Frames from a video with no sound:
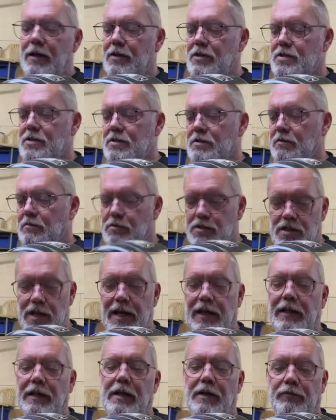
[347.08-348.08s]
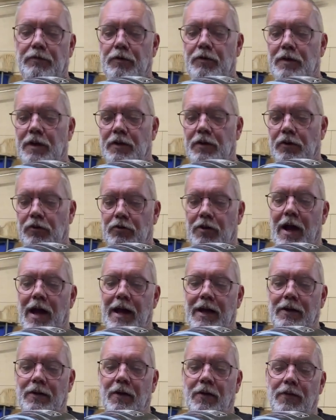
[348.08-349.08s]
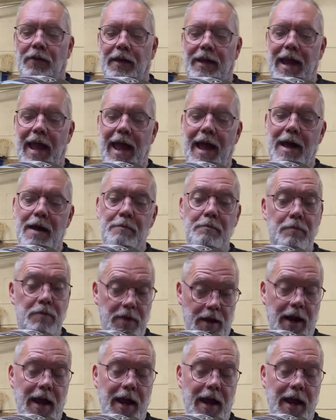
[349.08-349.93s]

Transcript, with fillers: is slightly different than the grind on the cam